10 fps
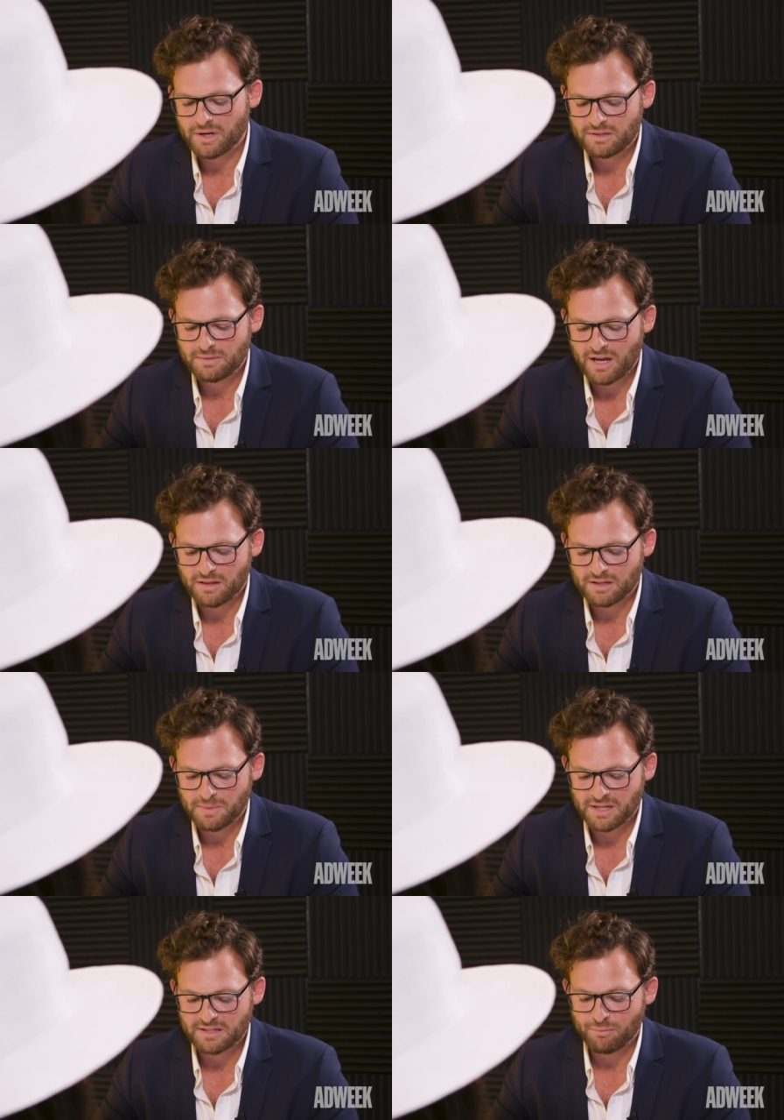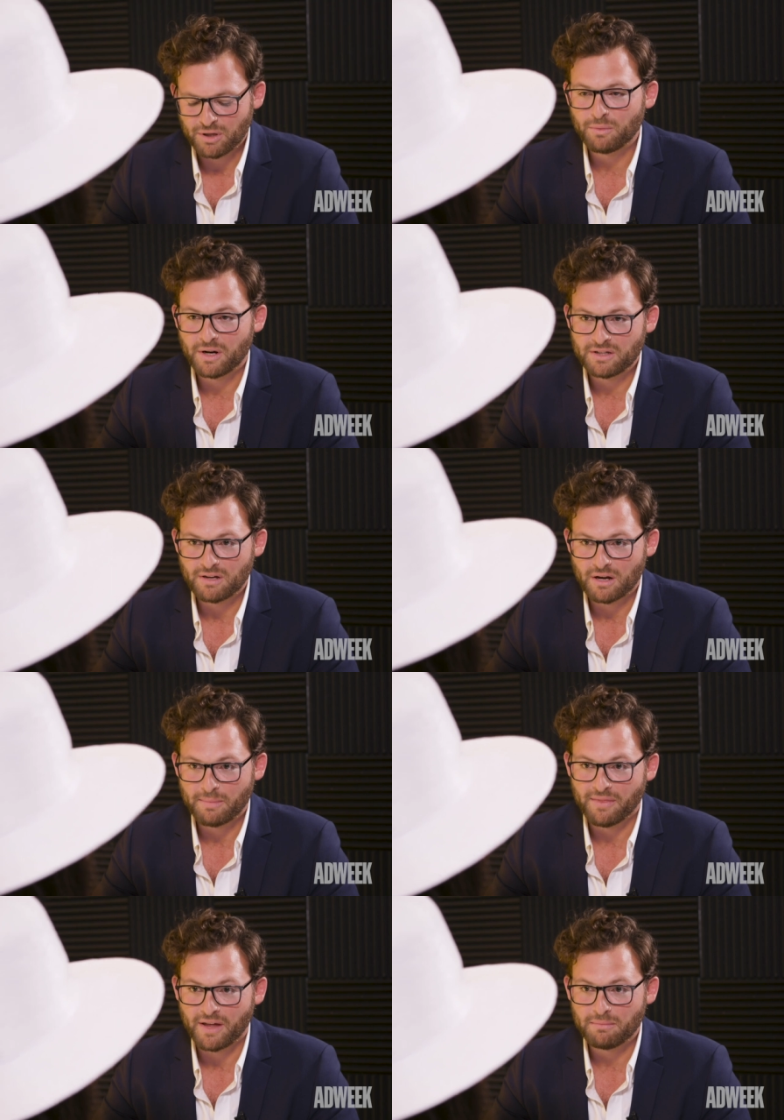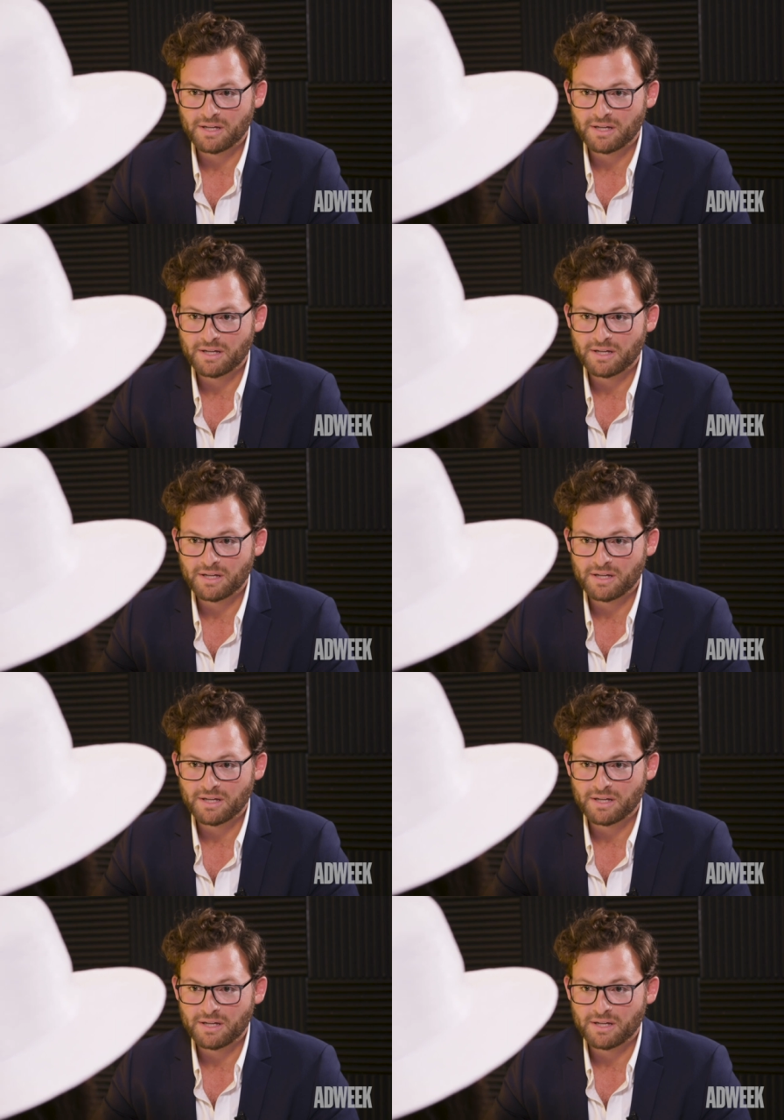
wanted to stay on this because I really wanted to talk about that,